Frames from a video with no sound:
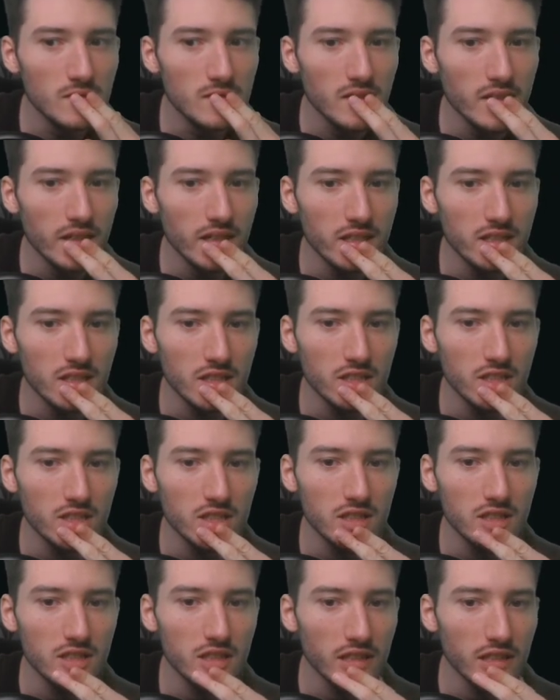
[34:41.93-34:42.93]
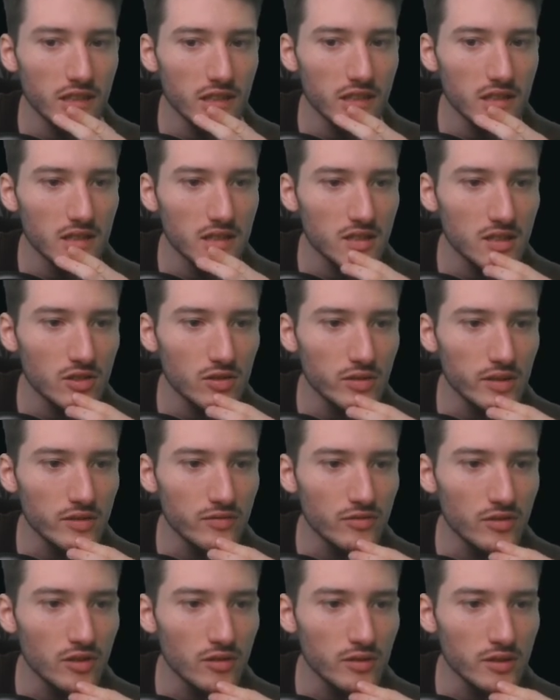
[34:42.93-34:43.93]
I guess I just stay as
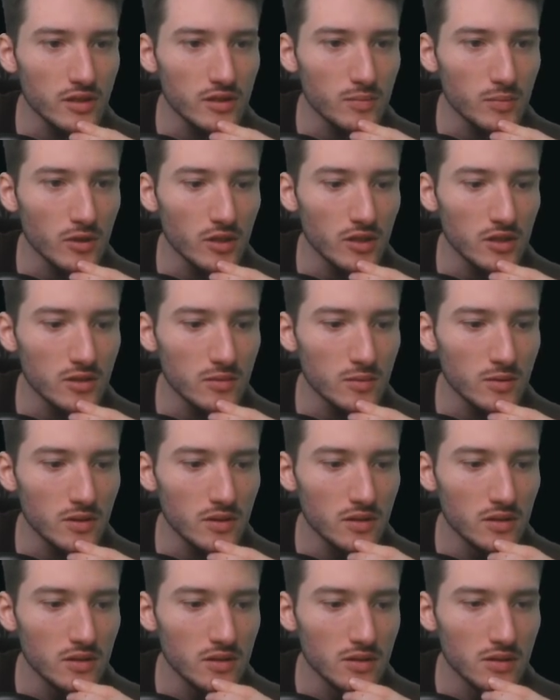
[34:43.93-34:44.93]
straightforward as possible.